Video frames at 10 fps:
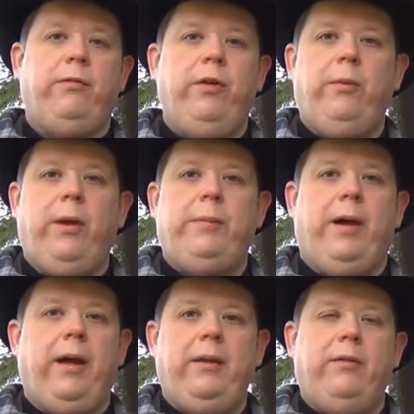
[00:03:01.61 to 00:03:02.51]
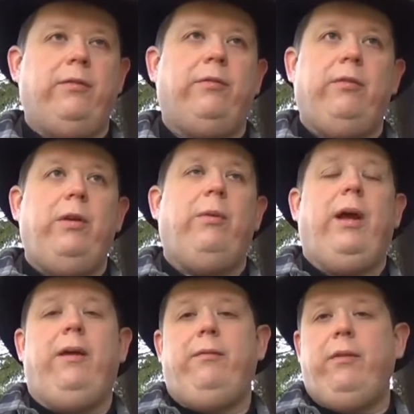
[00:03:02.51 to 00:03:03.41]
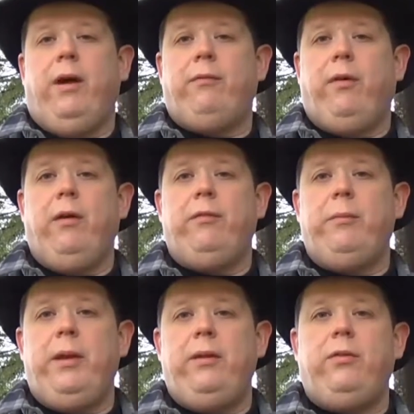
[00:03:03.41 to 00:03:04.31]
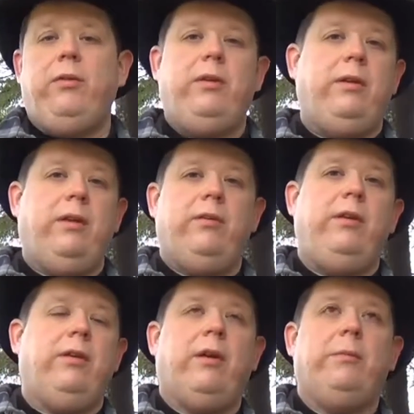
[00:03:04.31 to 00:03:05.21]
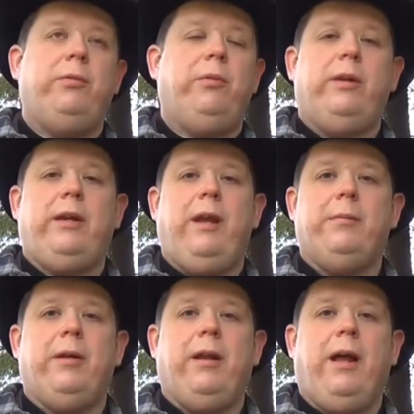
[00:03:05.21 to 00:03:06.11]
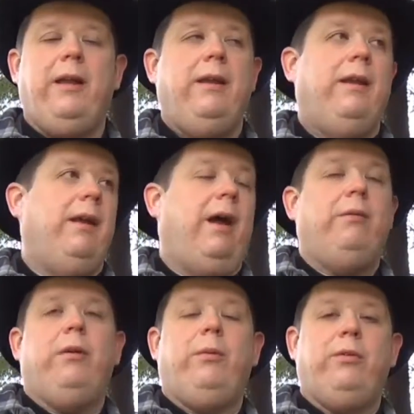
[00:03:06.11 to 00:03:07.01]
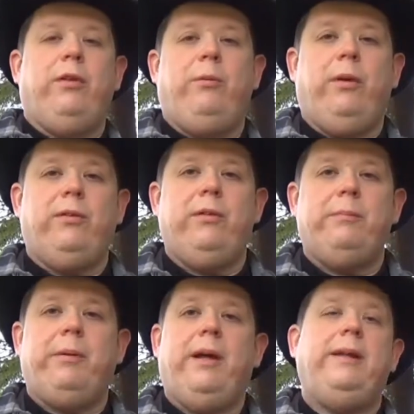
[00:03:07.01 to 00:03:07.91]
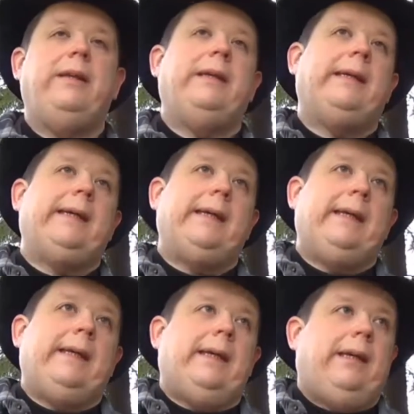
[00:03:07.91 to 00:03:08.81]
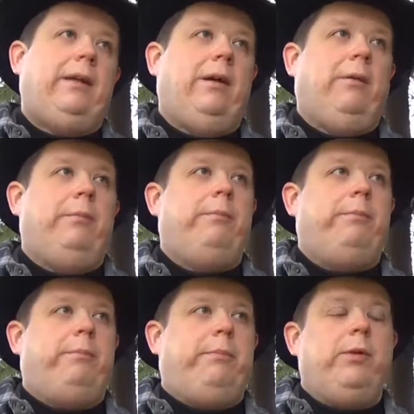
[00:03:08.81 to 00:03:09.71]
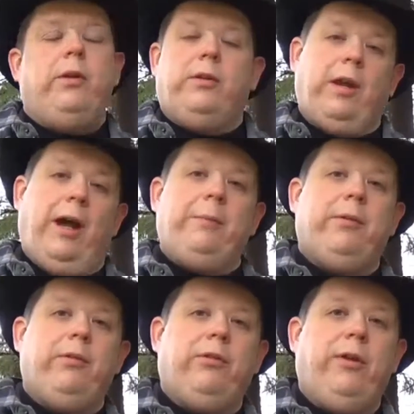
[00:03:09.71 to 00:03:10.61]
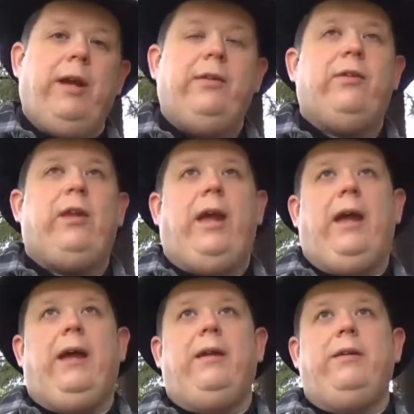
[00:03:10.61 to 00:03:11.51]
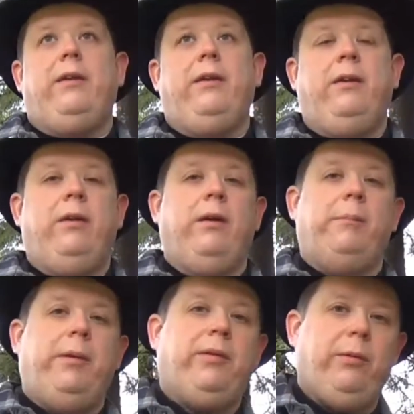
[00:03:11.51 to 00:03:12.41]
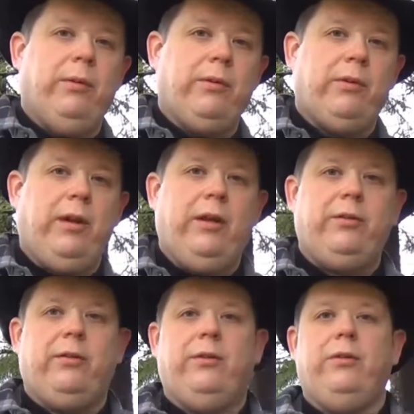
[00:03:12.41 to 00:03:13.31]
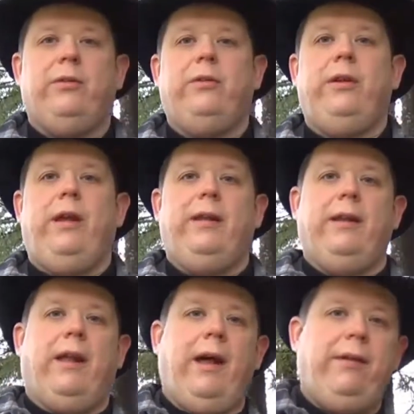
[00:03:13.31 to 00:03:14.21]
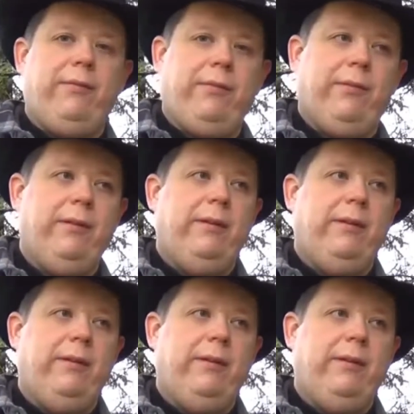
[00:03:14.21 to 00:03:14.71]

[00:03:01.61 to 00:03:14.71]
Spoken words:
freeway not far from me, so you come through on camera a lot. I really wish I wasn't, but due to time constraints and a busy work schedule and life,